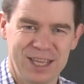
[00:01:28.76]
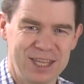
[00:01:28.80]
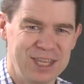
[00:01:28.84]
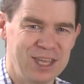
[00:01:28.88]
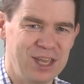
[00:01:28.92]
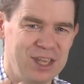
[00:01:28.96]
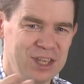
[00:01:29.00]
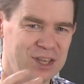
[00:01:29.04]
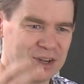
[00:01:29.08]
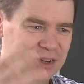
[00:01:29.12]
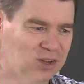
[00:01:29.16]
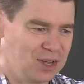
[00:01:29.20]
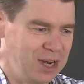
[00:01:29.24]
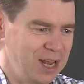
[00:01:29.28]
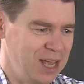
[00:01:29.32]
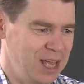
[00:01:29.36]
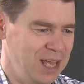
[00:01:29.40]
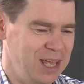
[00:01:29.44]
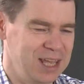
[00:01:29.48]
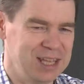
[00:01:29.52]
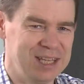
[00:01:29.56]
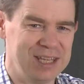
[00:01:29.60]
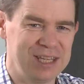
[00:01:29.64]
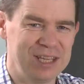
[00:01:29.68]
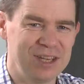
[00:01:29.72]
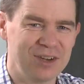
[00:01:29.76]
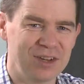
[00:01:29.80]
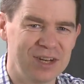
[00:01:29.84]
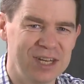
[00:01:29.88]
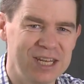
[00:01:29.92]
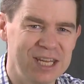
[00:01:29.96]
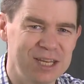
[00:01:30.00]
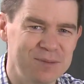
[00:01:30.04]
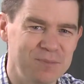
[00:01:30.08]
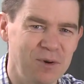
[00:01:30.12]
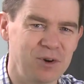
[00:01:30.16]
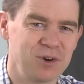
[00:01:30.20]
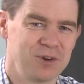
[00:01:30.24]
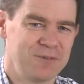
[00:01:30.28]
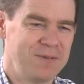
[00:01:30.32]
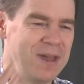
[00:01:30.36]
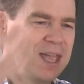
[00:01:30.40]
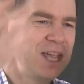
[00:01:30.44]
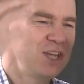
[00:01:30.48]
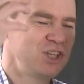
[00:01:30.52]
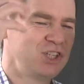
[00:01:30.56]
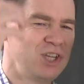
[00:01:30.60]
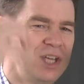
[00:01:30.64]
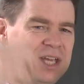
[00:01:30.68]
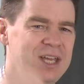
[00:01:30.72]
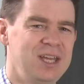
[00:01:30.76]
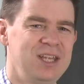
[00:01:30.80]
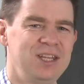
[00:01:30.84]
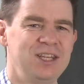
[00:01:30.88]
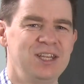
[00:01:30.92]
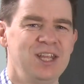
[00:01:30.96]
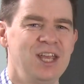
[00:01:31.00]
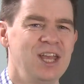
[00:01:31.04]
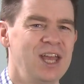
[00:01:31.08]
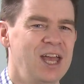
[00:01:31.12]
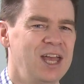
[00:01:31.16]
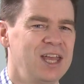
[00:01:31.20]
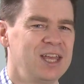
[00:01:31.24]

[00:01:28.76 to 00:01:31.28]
You're going to need motivation.